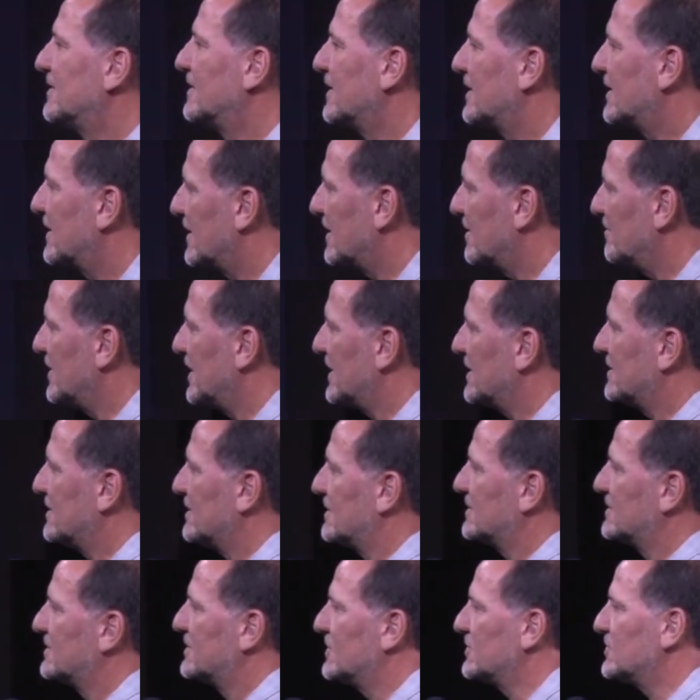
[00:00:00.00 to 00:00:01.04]
They've got to make the
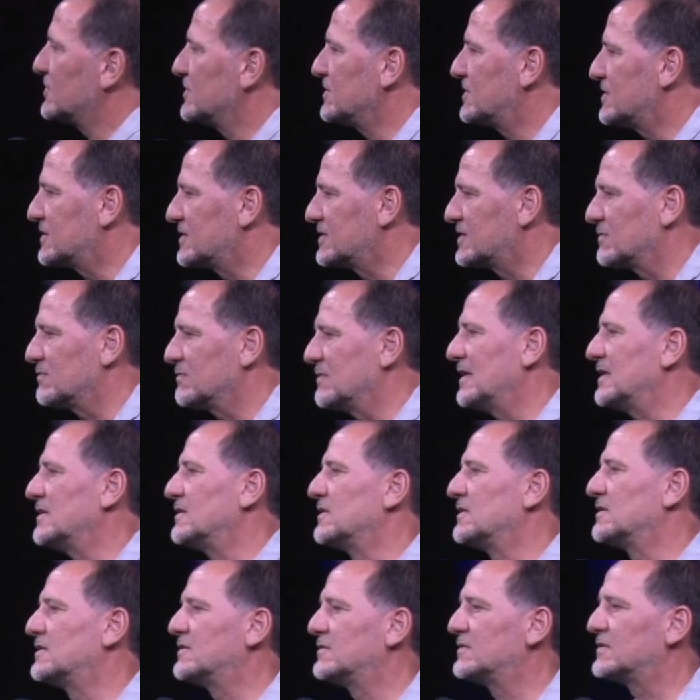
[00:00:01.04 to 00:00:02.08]
decision to
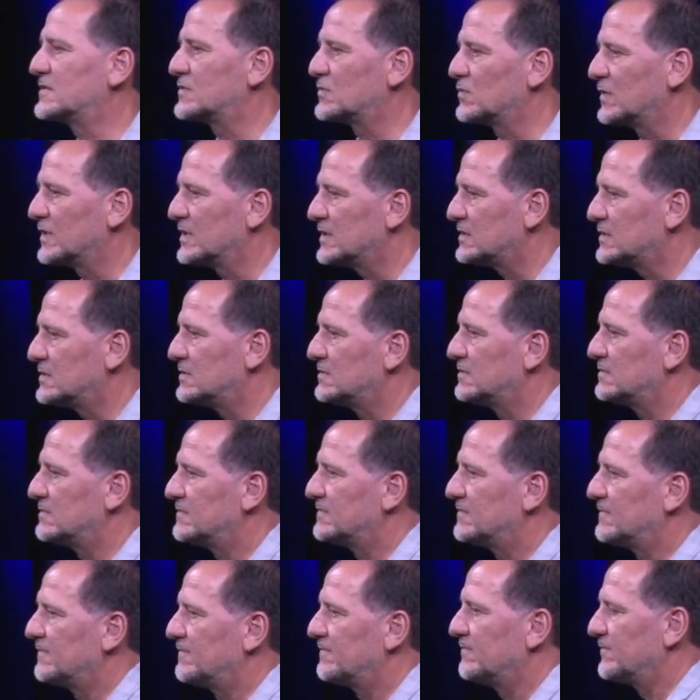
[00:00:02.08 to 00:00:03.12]
surrender to his will.
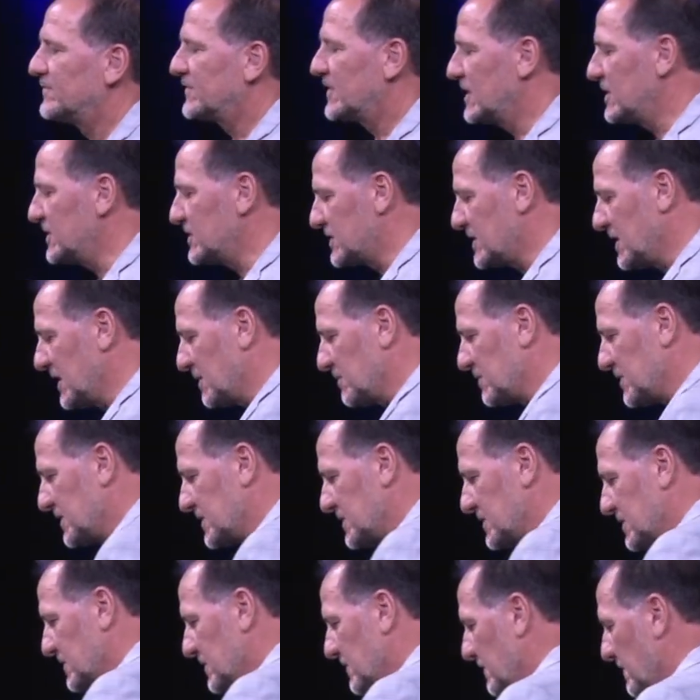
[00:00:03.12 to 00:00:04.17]
Can you stand,
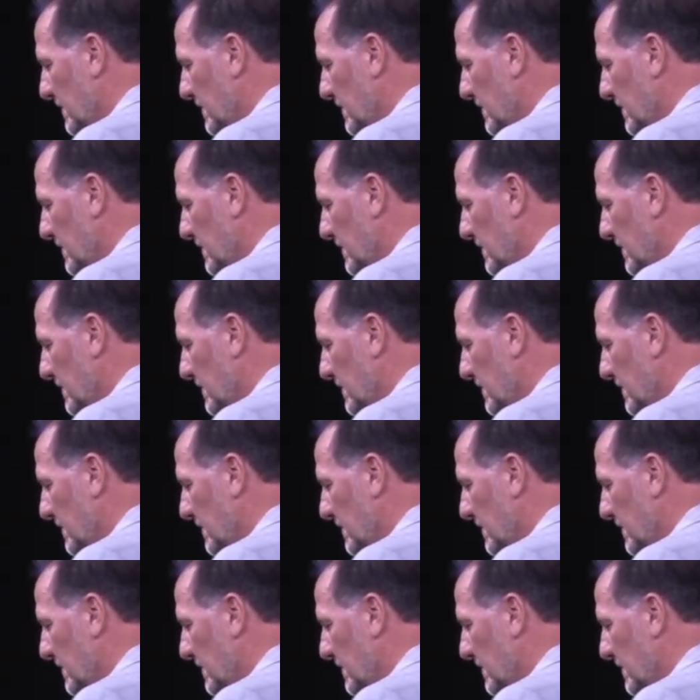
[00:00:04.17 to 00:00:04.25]
please?